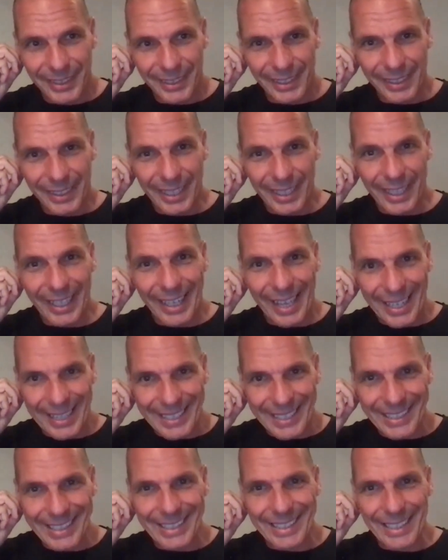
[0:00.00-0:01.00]
the
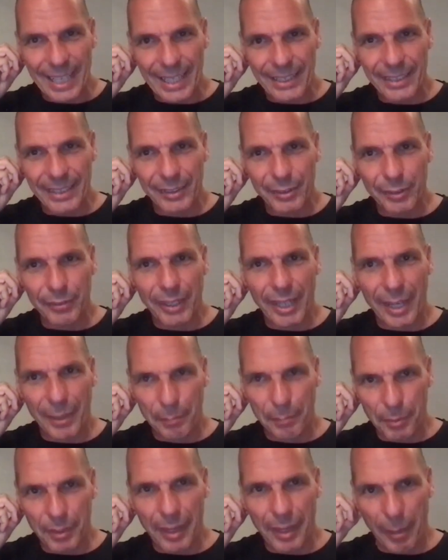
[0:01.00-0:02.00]
last descendant of the
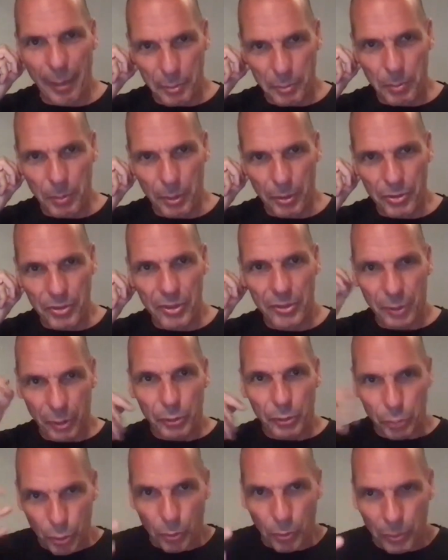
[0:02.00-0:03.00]
Habsburgs.
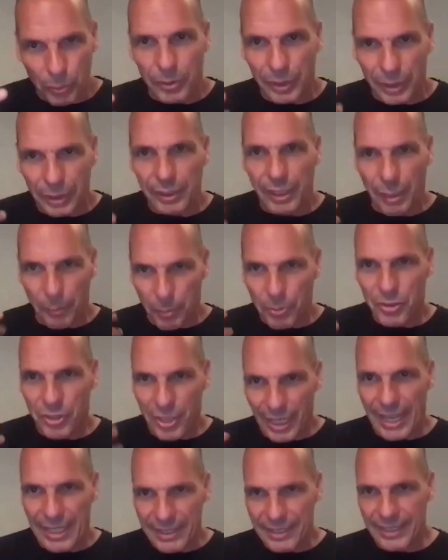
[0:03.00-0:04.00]
No, true. He was
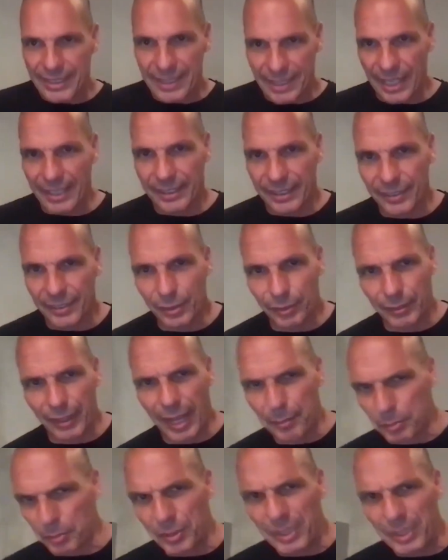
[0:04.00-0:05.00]
the last descendant of the
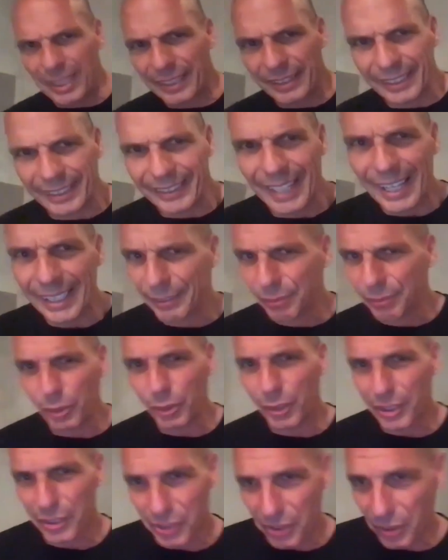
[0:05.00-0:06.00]
Habsburgs. He died a few
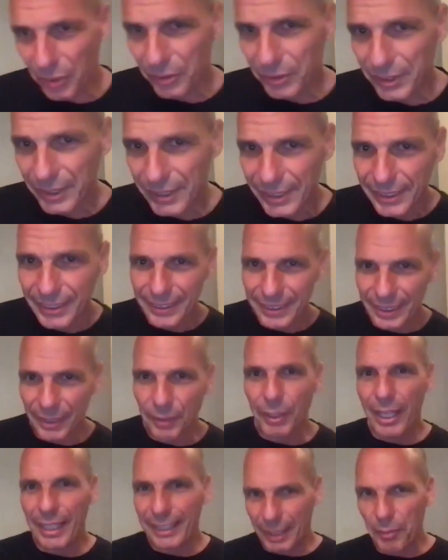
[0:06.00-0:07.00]
years ago.
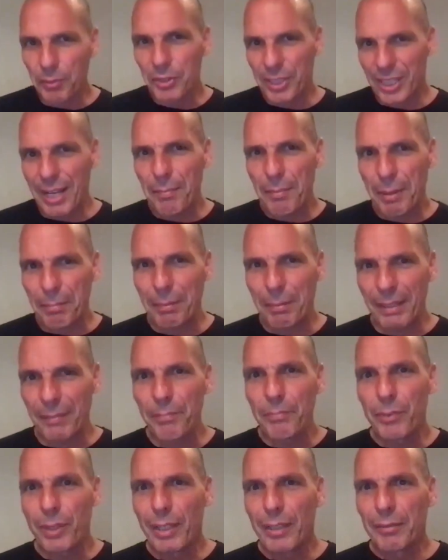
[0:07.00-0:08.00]
He was an
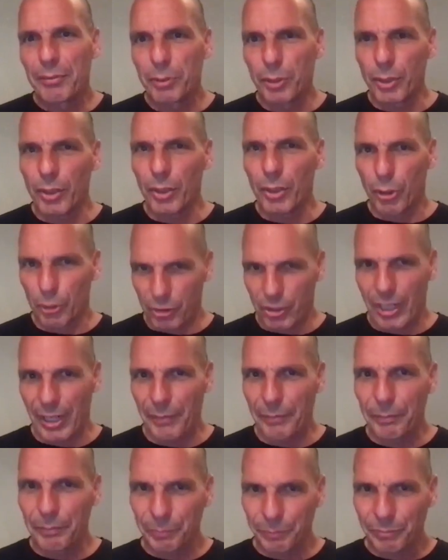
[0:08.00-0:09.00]
MEP for
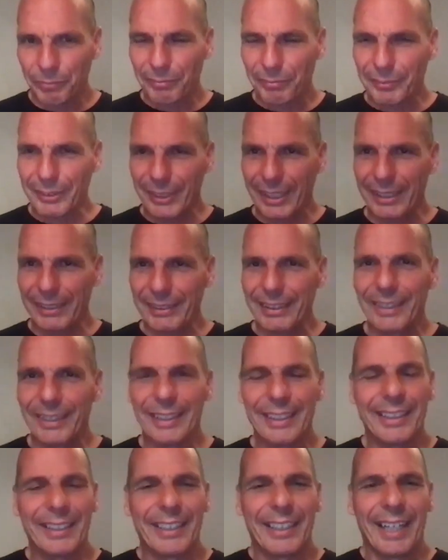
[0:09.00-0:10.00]
Austria. Okay.
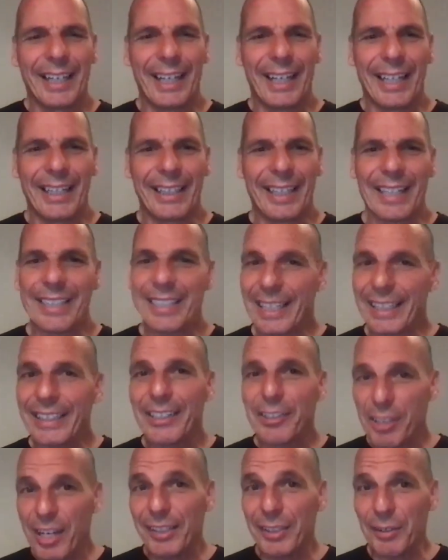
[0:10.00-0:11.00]
And I
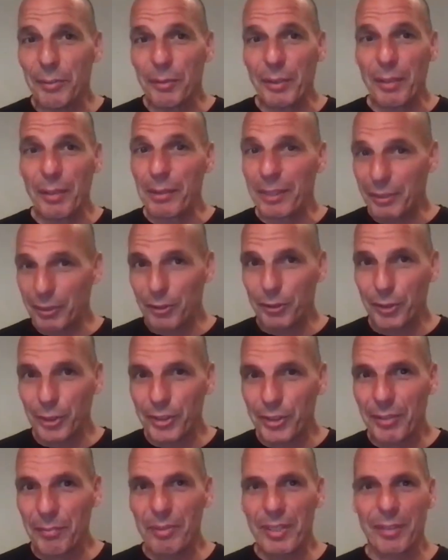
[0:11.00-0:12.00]
started chatting with him, and he
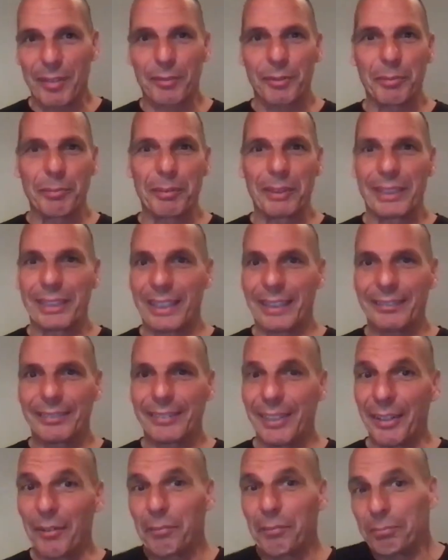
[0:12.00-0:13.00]
introduced himself to me. And I
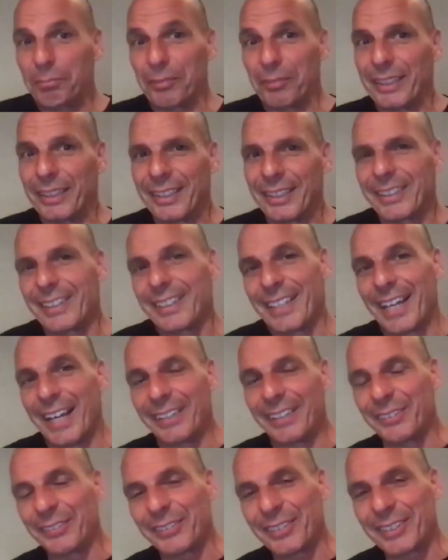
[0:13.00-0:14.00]

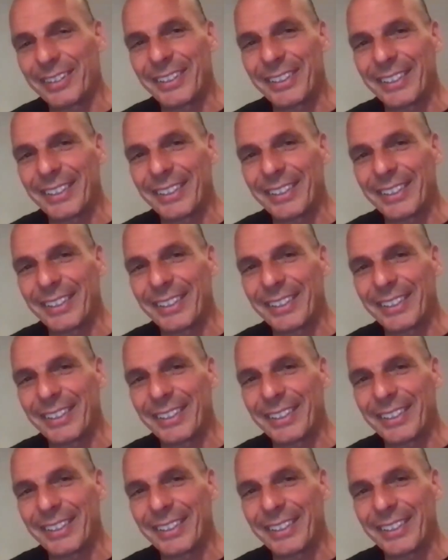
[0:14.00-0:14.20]
thought,